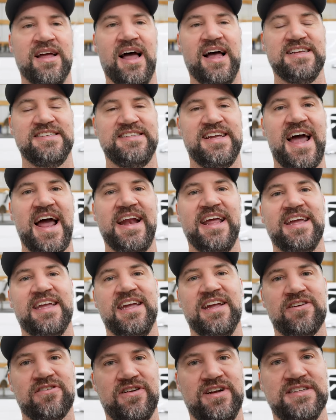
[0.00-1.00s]
a
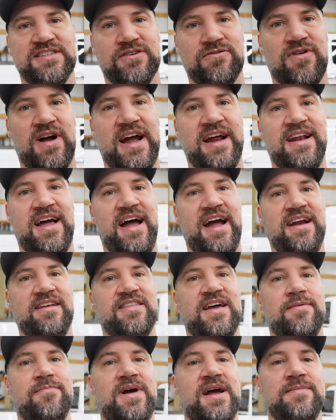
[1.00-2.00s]
static increase in ride
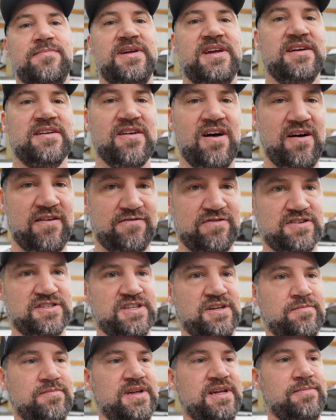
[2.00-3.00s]
height, that might be a con for
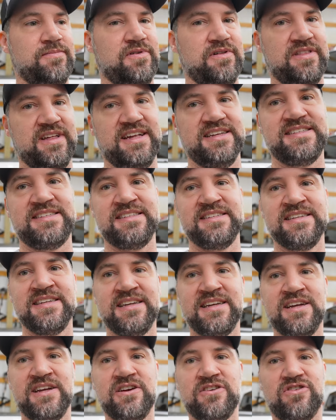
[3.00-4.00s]
some people.
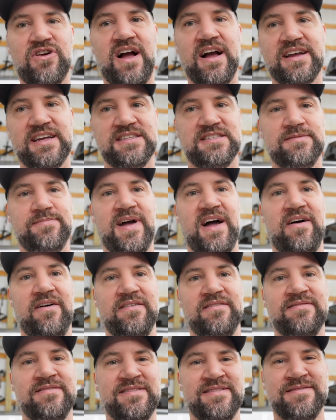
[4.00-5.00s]
This truck is
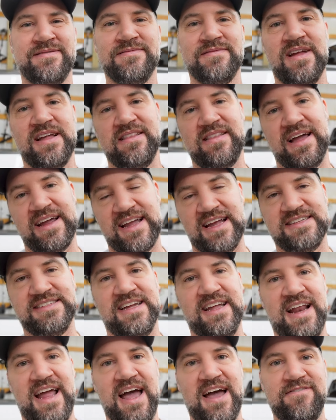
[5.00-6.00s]
about, like I
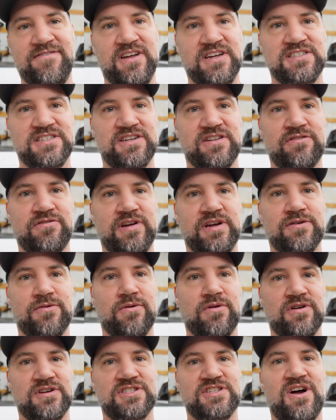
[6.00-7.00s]
said, half inch to three
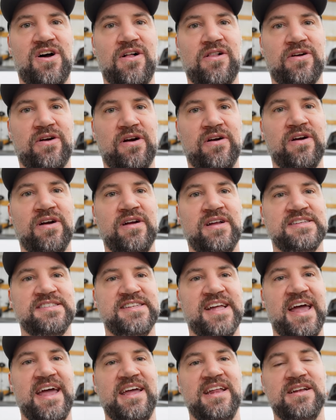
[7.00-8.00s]
quarters taller,
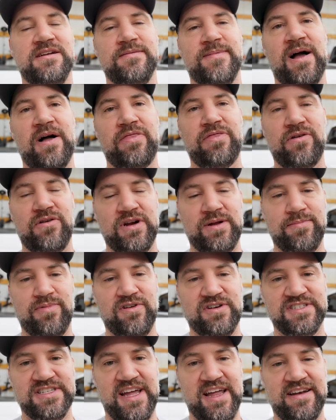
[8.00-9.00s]
set at about
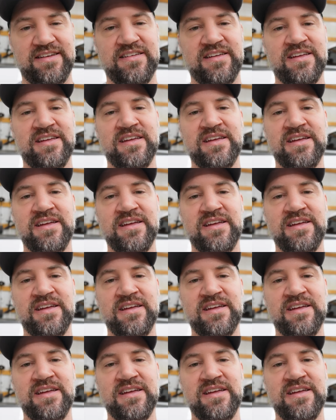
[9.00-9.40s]
30%